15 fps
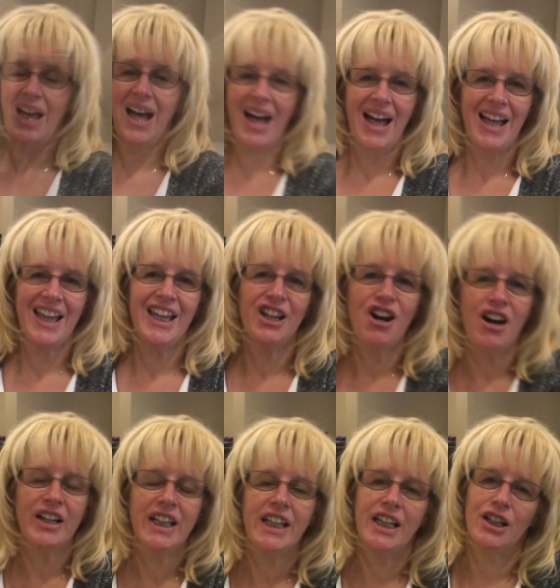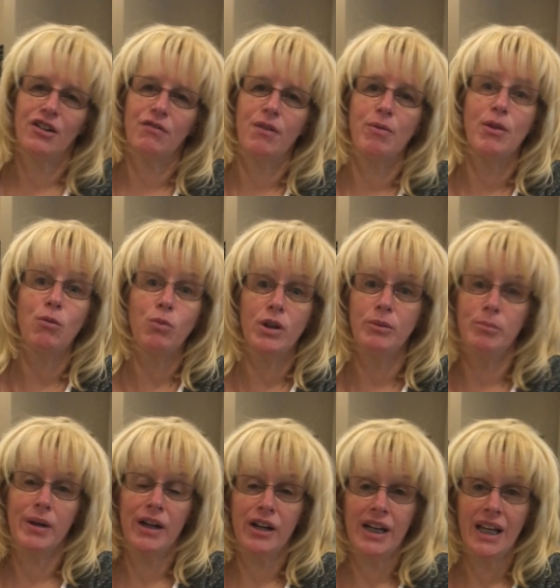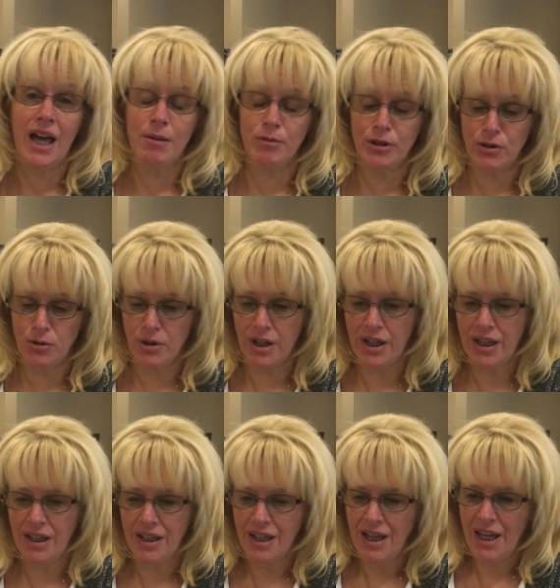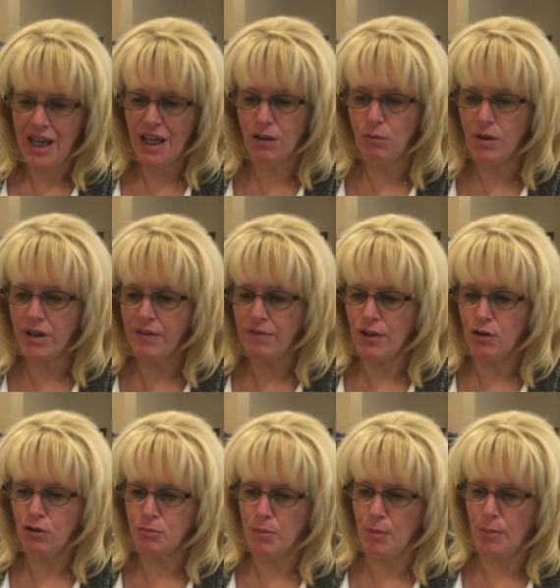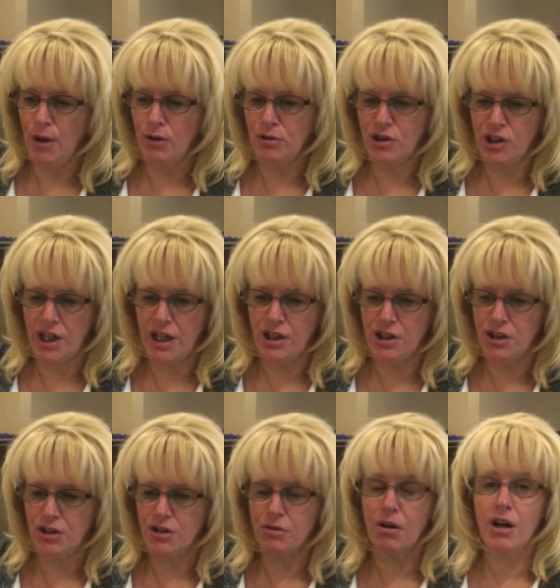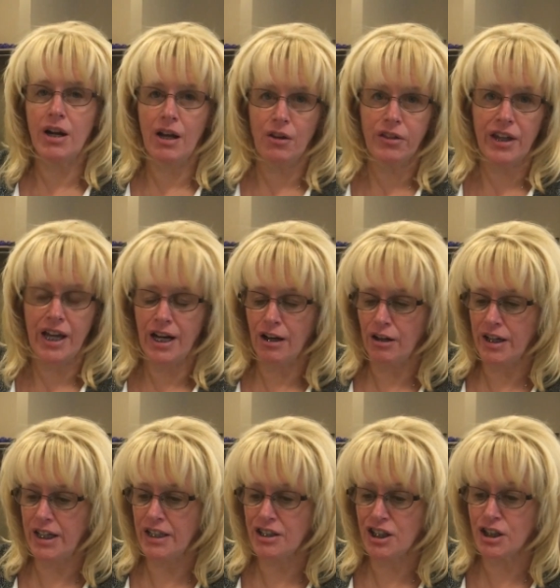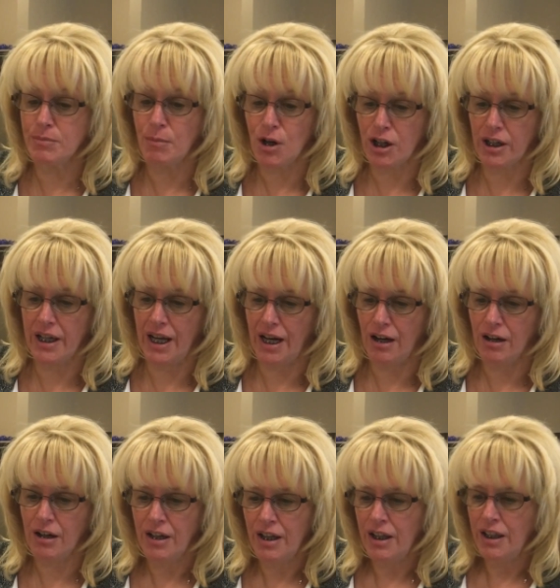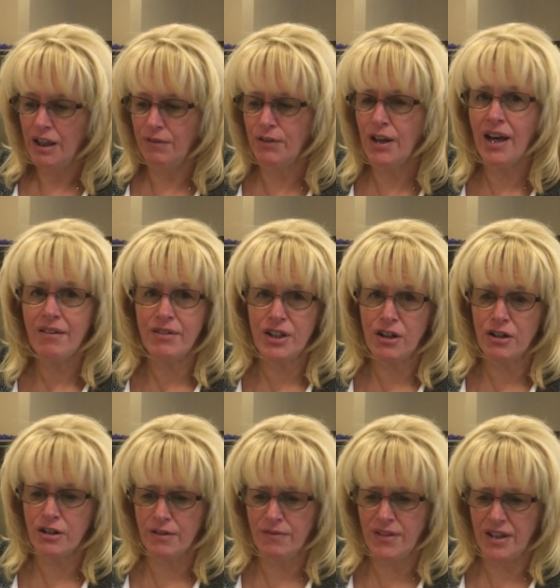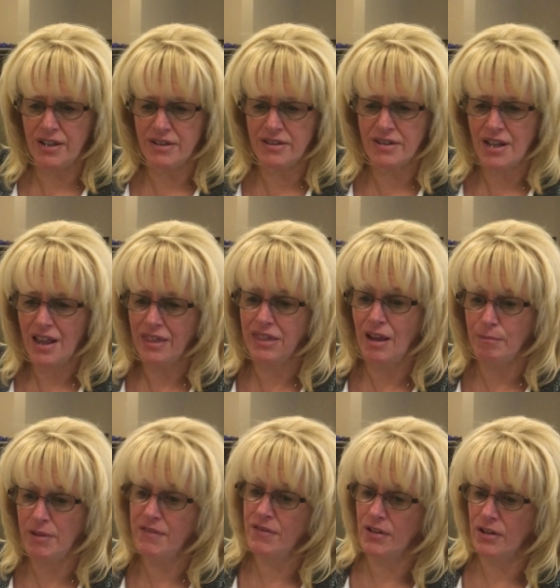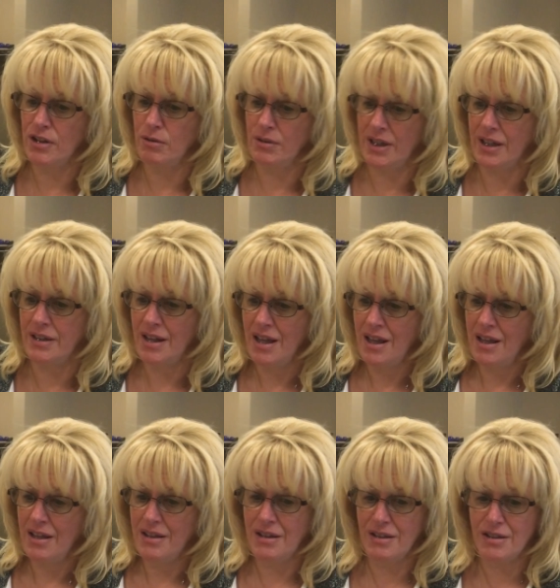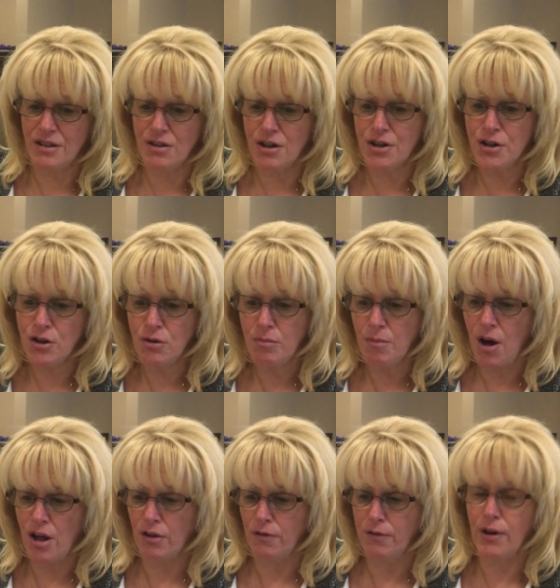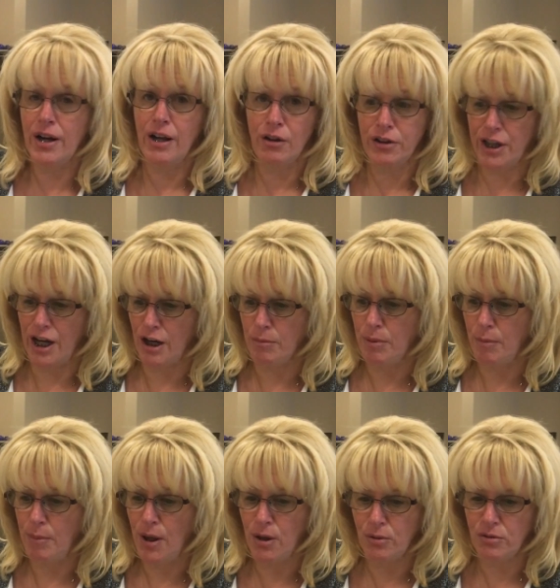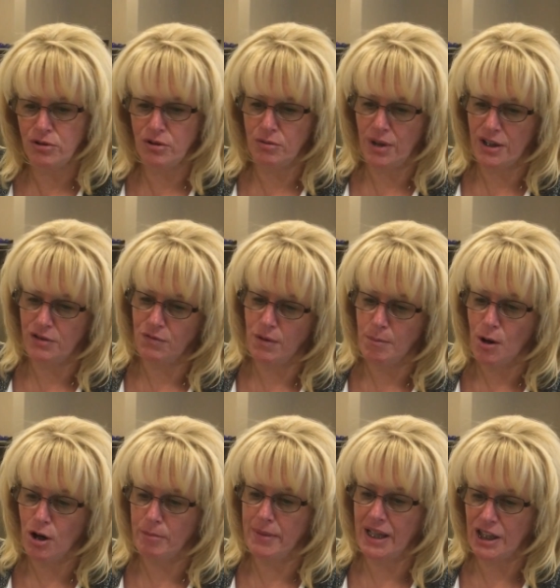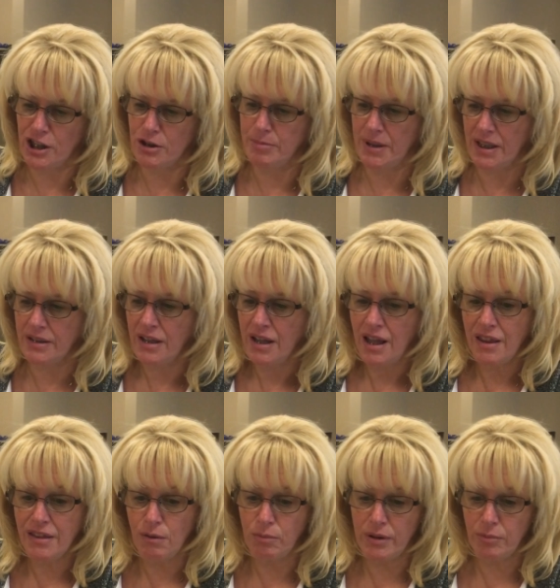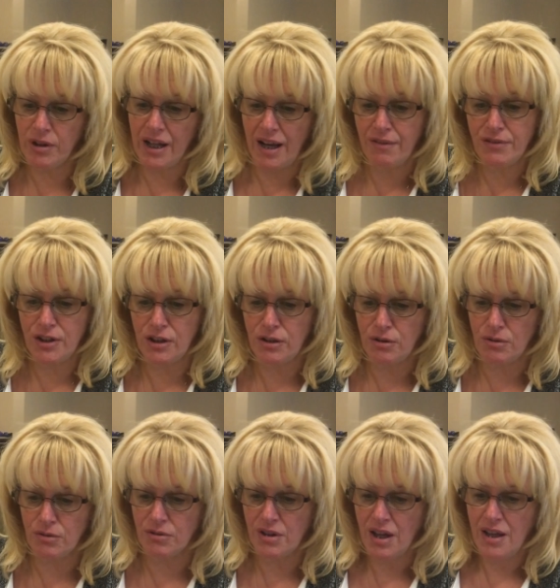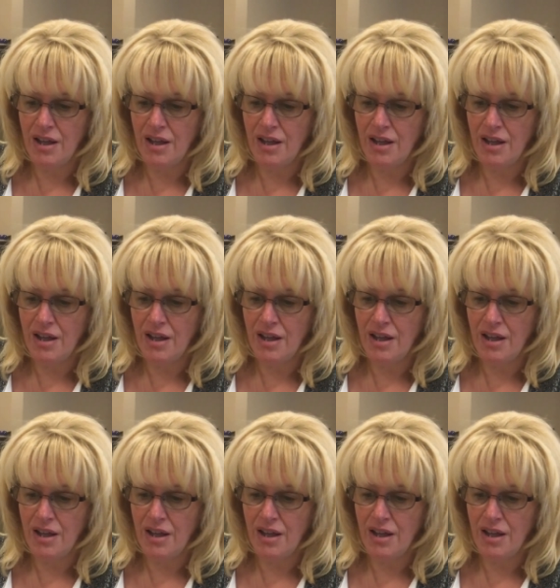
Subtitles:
Hi, Connie here from the Woodbury Laboratory, and one of those proposed changes to our healthcare is Smart Care. If you haven't heard of this, let me fill you in. This is our new model for healthcare proposed to us from our management that we would have to use.